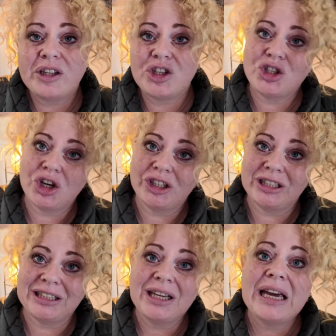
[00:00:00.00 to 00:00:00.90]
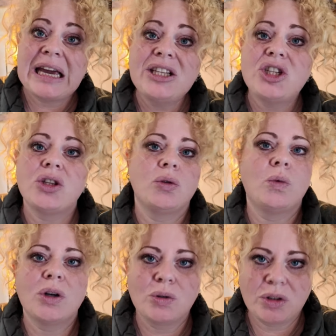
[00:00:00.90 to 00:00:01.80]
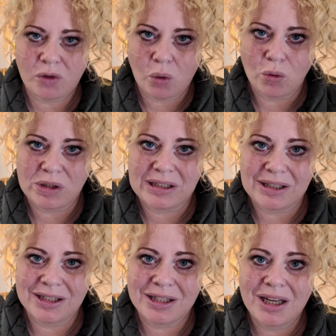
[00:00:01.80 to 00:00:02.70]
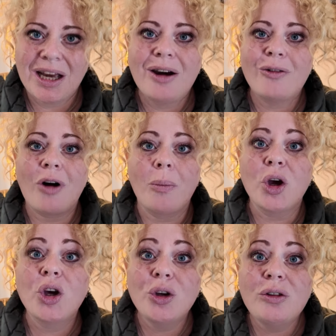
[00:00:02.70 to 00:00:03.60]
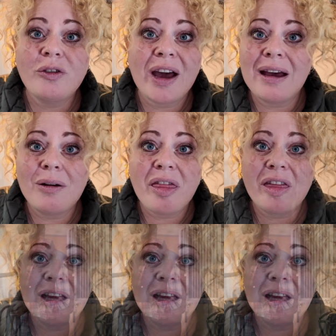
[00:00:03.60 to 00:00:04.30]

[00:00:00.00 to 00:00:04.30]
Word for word: this journey into the world of horses, from hoof health